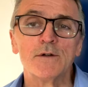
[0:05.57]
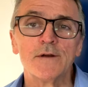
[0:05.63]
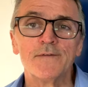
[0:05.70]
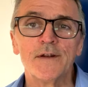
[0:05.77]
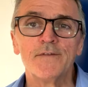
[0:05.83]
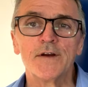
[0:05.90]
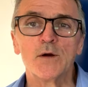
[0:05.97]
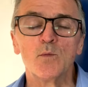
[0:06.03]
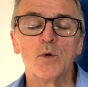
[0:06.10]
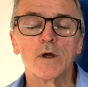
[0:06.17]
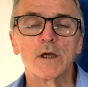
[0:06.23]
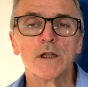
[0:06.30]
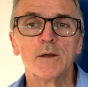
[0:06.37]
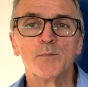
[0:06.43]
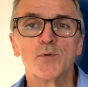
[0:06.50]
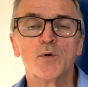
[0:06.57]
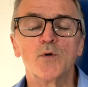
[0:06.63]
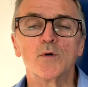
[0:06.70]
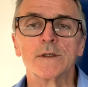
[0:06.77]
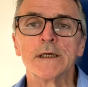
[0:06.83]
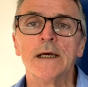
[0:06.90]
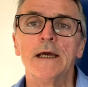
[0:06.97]
of Living and Working
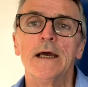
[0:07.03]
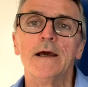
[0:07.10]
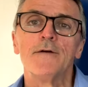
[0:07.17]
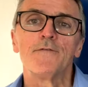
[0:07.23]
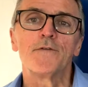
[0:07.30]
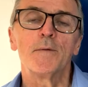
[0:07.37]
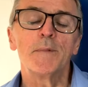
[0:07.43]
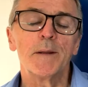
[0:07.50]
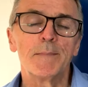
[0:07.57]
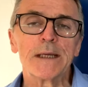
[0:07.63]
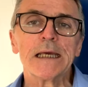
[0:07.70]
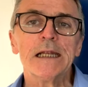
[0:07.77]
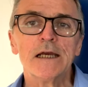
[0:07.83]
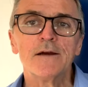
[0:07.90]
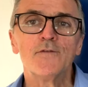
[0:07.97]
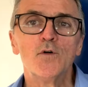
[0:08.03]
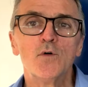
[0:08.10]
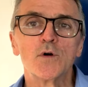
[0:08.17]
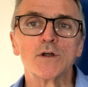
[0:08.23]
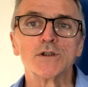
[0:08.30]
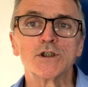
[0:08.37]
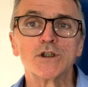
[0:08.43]
Abroad. From the beginning of
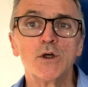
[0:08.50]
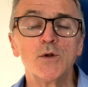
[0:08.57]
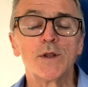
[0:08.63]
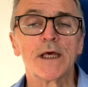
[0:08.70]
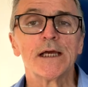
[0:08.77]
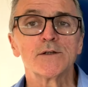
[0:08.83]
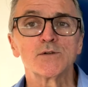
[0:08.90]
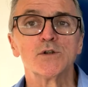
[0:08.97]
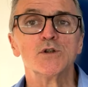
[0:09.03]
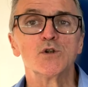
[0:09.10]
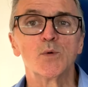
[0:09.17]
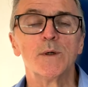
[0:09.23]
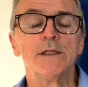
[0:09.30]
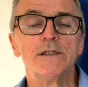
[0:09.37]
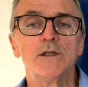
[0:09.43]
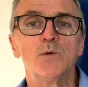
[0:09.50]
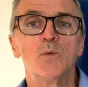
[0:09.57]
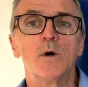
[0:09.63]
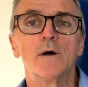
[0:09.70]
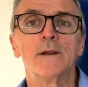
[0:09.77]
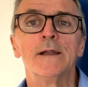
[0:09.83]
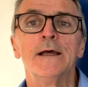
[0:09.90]
August
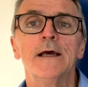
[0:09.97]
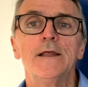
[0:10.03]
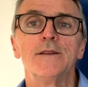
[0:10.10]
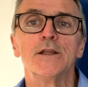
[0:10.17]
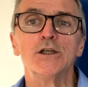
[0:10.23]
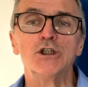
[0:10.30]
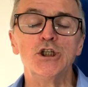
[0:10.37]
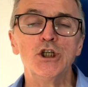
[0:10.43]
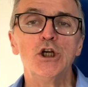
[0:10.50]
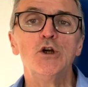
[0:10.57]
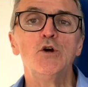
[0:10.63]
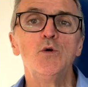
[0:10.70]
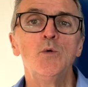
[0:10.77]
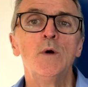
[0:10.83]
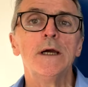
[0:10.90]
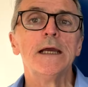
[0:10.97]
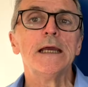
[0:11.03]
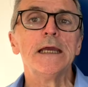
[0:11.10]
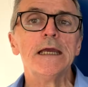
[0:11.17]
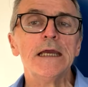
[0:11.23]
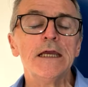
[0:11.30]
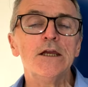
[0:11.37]
2021, there's
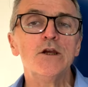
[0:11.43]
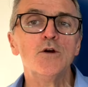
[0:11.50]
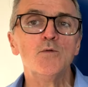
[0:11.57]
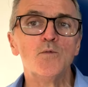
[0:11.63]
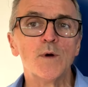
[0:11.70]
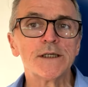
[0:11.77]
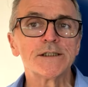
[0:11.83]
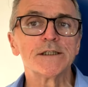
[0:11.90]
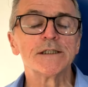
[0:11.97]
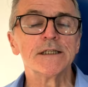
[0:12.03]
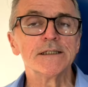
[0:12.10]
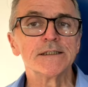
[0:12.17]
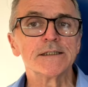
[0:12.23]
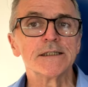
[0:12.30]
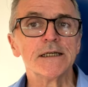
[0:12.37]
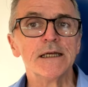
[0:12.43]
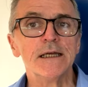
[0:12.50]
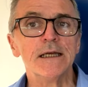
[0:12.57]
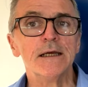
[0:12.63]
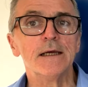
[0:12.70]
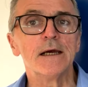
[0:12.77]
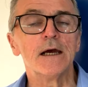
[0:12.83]
new EU
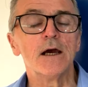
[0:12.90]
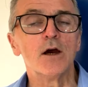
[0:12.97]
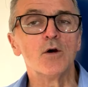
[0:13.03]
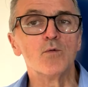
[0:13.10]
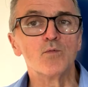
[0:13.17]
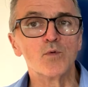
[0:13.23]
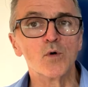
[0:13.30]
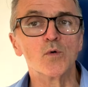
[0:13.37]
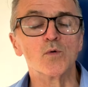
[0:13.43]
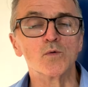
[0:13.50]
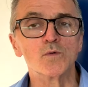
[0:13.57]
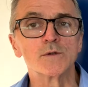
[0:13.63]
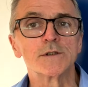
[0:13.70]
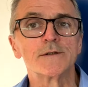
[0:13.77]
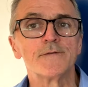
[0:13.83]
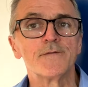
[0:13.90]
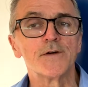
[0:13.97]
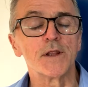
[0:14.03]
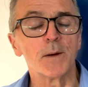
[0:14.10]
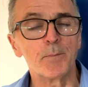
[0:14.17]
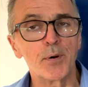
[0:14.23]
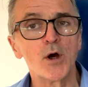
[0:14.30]
Residency Rules for
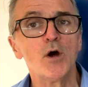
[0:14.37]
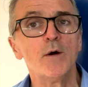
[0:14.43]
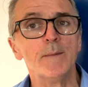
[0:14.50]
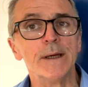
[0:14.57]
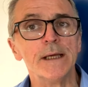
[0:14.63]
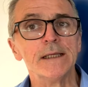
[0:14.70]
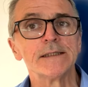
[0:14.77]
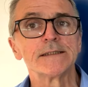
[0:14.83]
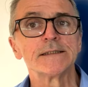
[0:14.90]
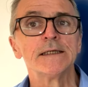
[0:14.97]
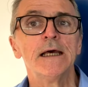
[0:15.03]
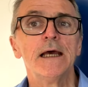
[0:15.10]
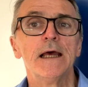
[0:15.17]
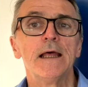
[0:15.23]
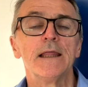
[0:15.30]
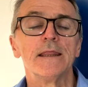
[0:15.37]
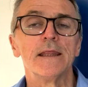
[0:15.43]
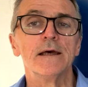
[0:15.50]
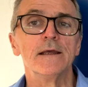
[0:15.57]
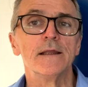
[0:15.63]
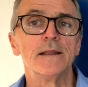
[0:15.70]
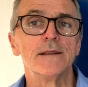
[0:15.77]
the permits
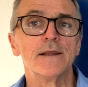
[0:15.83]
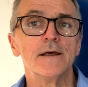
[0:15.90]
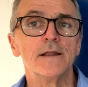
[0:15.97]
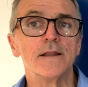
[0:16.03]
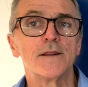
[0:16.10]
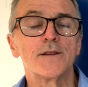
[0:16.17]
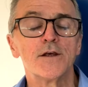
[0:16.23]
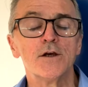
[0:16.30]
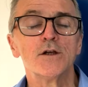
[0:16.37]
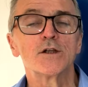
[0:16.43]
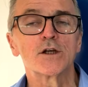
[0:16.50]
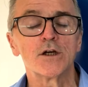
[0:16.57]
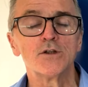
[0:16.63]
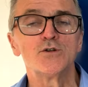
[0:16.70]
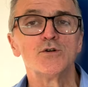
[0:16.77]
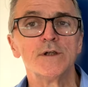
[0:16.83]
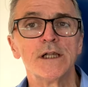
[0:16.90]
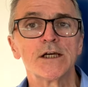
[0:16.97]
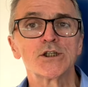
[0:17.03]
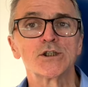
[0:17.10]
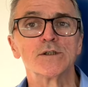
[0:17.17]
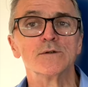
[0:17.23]
that third country
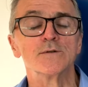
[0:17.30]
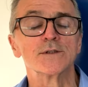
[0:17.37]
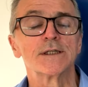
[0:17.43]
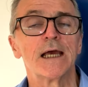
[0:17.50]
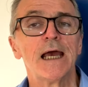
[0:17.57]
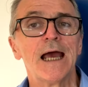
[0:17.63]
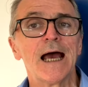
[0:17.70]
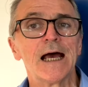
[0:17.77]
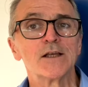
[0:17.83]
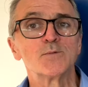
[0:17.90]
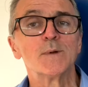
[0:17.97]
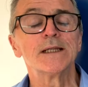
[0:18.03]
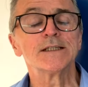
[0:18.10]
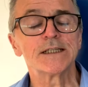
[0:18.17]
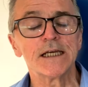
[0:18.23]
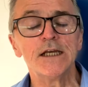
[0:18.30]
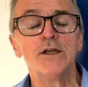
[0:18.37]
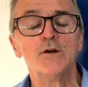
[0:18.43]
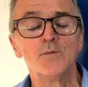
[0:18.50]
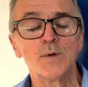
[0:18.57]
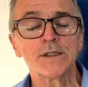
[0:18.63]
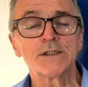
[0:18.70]
nationals as well as
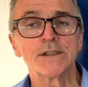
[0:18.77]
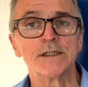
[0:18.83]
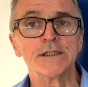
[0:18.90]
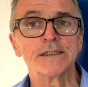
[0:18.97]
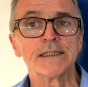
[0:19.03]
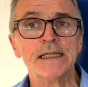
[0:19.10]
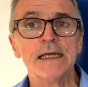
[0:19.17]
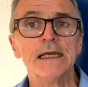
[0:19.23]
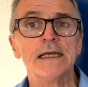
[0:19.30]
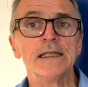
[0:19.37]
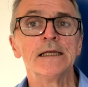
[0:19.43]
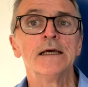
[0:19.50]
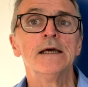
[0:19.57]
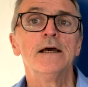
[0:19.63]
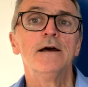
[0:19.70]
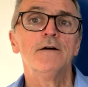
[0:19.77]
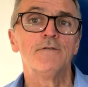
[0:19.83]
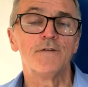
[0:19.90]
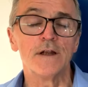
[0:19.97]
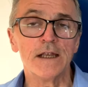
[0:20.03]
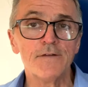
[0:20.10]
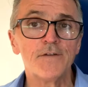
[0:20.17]
EU residents need
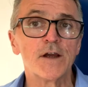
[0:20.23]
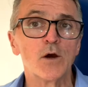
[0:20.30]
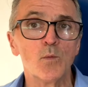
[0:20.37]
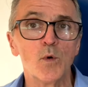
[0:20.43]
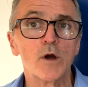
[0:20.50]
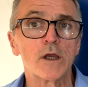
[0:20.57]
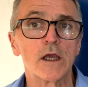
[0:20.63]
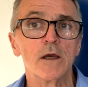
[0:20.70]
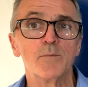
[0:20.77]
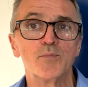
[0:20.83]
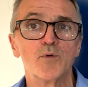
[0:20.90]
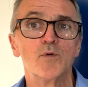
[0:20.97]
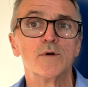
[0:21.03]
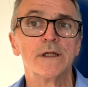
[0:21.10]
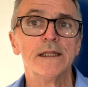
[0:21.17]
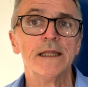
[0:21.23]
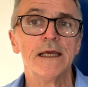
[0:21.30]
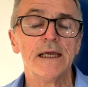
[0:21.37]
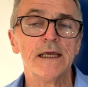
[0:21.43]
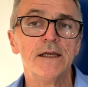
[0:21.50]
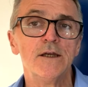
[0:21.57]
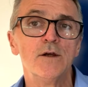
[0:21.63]
for living and working abroad in the
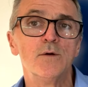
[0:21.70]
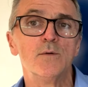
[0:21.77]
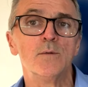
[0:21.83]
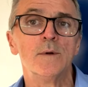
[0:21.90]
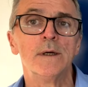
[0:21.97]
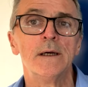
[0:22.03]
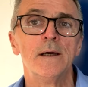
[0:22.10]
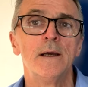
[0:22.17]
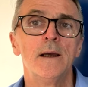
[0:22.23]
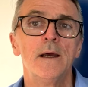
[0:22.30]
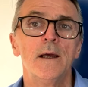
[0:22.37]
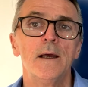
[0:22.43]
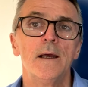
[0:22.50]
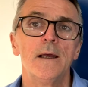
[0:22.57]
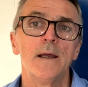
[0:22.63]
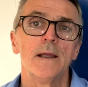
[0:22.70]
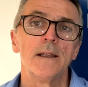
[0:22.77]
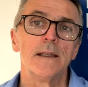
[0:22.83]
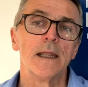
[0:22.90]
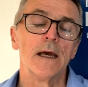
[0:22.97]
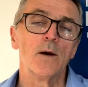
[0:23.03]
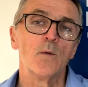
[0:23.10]
EU.
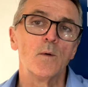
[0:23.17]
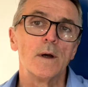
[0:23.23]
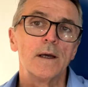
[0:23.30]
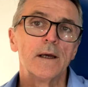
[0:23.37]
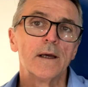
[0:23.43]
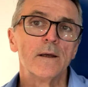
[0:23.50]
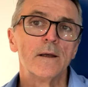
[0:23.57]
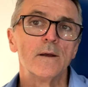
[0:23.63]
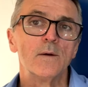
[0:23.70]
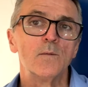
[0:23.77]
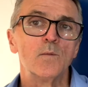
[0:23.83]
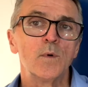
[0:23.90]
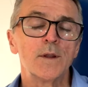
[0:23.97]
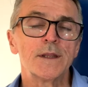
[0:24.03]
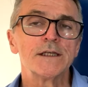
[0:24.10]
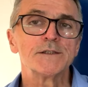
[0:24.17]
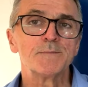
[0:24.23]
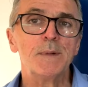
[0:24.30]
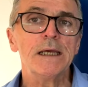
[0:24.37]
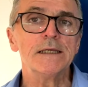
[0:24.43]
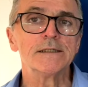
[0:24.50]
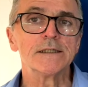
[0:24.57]
Now, what this
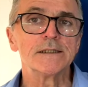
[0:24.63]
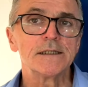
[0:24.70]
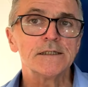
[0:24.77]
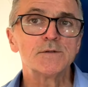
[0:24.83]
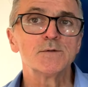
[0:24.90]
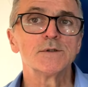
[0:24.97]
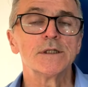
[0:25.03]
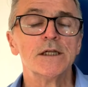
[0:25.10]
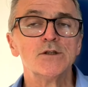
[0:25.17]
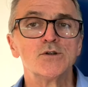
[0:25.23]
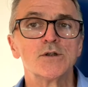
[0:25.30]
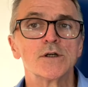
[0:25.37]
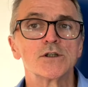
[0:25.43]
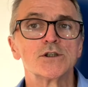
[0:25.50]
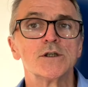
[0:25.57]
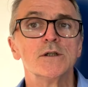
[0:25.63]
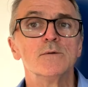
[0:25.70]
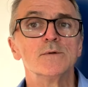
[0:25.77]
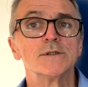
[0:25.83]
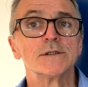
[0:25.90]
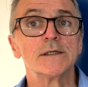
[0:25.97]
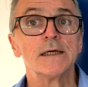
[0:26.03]
means is this was an introduction that
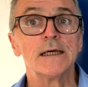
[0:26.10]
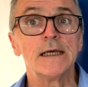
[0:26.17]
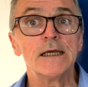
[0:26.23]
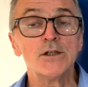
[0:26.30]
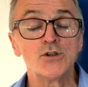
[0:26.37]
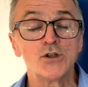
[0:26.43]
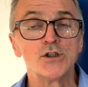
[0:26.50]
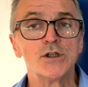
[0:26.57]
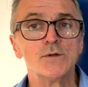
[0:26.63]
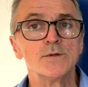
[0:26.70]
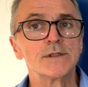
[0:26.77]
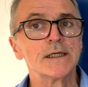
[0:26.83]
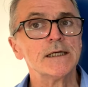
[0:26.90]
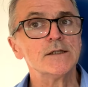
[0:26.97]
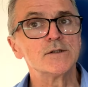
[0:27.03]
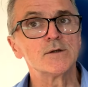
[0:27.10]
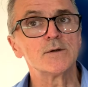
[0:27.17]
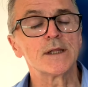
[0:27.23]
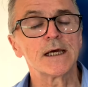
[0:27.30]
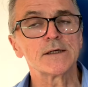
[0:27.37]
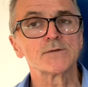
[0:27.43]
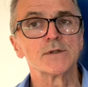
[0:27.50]
was introduced in
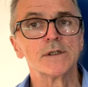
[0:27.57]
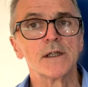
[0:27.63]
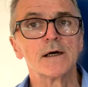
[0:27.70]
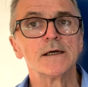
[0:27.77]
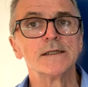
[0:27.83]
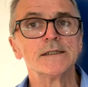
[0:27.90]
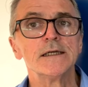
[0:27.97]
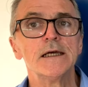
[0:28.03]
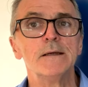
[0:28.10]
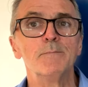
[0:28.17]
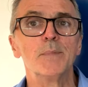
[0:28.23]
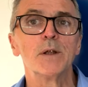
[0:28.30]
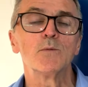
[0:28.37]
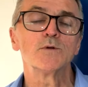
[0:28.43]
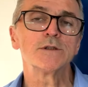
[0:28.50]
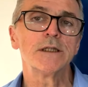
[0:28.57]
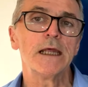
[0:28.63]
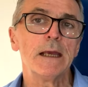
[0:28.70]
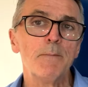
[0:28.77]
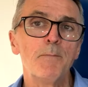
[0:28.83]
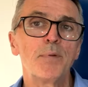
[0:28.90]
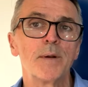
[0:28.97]
2019, but it wasn't
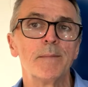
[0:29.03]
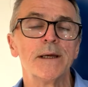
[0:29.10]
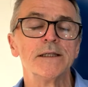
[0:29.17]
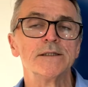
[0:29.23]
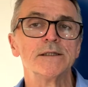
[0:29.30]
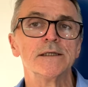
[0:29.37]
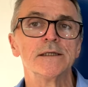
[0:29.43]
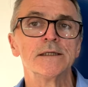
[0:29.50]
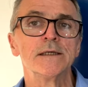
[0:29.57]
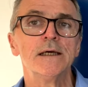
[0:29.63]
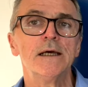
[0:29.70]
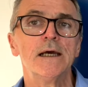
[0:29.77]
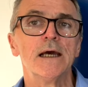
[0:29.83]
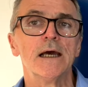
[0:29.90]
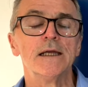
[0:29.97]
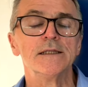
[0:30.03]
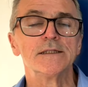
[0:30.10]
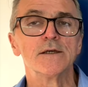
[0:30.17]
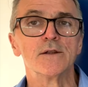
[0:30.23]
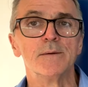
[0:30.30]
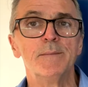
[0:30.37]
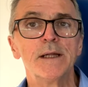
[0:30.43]
implemented
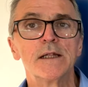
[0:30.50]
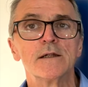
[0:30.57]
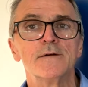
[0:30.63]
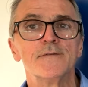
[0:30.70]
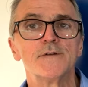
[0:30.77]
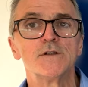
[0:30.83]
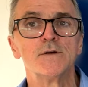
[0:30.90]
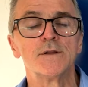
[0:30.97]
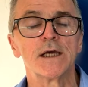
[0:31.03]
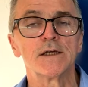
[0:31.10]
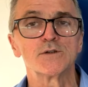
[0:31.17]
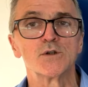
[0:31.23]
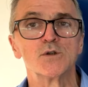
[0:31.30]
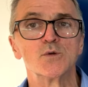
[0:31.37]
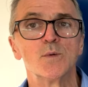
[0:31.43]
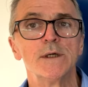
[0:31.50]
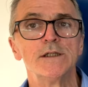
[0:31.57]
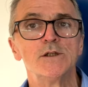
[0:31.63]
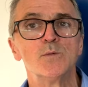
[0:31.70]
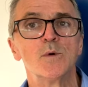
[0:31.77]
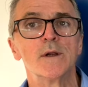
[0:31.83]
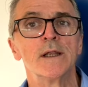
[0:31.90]
until the middle of
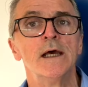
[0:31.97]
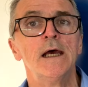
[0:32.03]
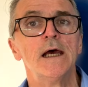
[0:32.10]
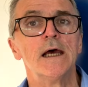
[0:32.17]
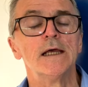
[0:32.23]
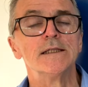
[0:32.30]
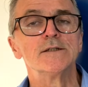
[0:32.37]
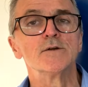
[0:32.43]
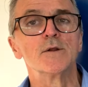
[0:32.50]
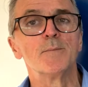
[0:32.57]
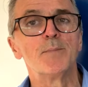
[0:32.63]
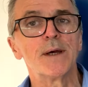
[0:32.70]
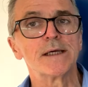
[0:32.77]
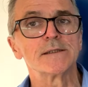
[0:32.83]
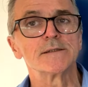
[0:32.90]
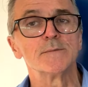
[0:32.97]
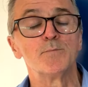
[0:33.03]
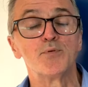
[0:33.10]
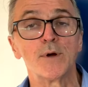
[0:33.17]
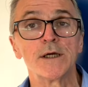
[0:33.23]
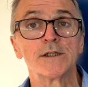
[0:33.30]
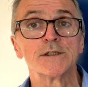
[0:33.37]
2021, until the
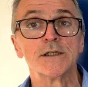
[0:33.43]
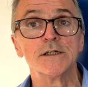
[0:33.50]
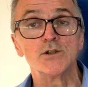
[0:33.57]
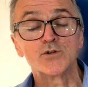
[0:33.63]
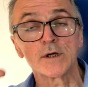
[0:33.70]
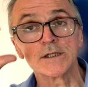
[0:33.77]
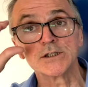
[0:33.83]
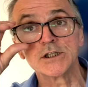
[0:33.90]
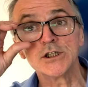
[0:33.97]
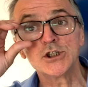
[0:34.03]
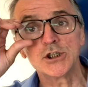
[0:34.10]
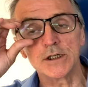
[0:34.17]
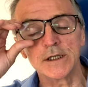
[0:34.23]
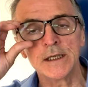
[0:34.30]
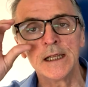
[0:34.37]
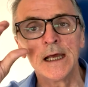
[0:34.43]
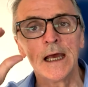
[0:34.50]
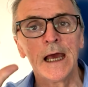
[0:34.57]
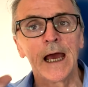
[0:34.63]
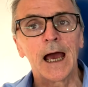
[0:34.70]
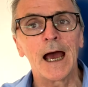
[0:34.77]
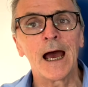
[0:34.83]
Brexit transition
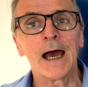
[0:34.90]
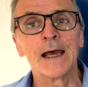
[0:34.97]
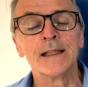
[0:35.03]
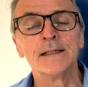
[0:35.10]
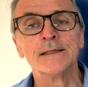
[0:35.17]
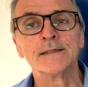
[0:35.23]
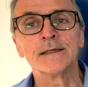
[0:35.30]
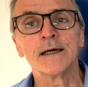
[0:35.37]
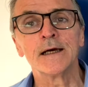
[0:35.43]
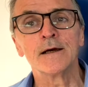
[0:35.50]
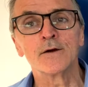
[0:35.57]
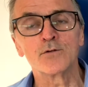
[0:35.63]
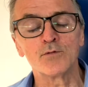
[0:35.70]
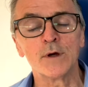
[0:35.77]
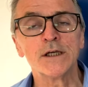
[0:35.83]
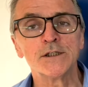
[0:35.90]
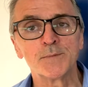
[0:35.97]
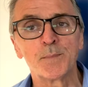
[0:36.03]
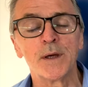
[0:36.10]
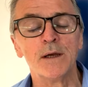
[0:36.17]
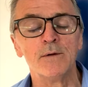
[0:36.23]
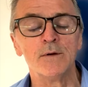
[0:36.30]
and grace
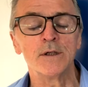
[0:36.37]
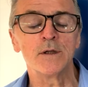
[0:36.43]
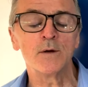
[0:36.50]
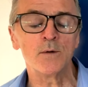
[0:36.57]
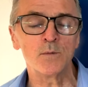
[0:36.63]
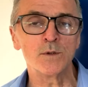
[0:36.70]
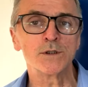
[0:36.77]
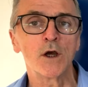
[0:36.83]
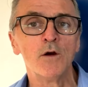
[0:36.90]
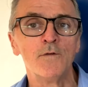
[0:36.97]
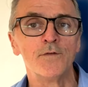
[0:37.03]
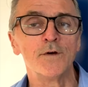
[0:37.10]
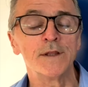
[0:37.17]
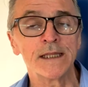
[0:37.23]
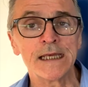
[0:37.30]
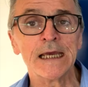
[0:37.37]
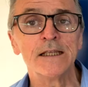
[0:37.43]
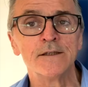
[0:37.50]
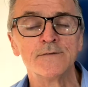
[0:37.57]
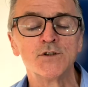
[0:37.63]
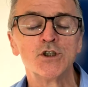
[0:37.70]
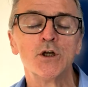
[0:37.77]
period was over at the
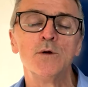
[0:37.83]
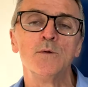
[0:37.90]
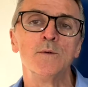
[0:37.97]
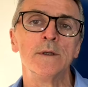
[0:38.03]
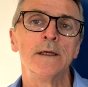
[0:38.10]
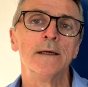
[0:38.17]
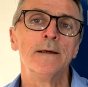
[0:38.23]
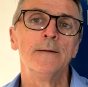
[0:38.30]
end of June.